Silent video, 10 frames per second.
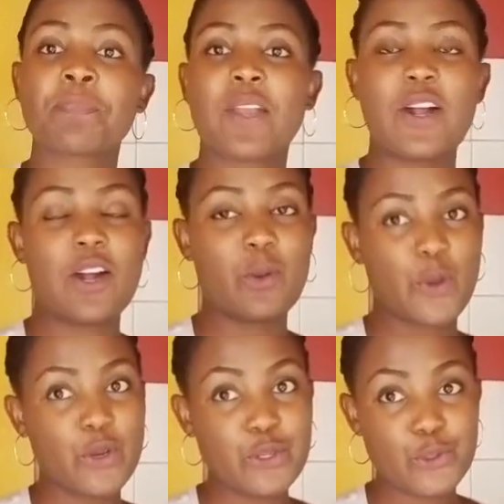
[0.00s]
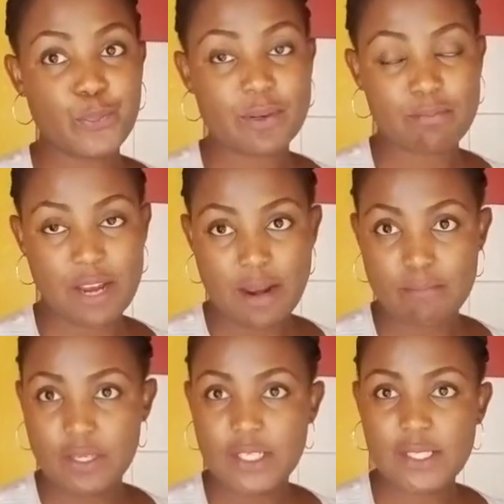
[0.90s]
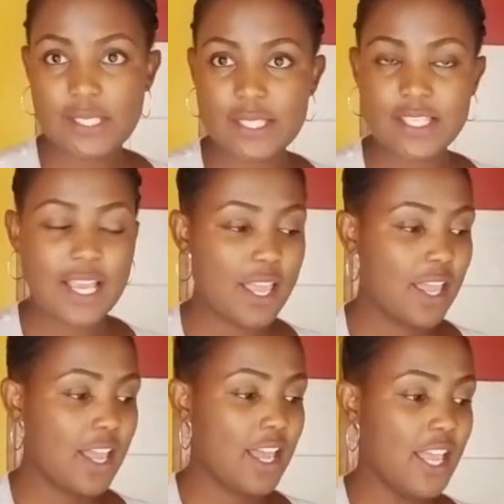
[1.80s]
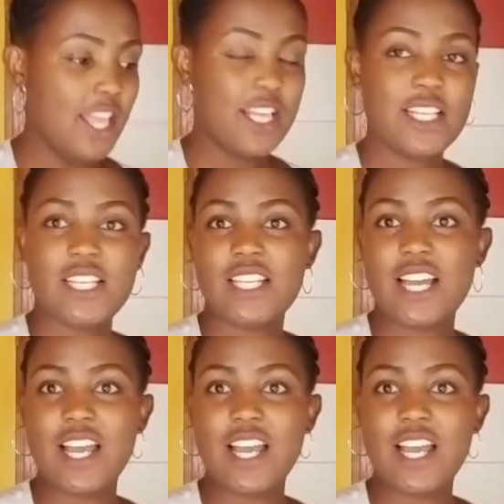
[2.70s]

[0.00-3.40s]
We're going to prepare beans, and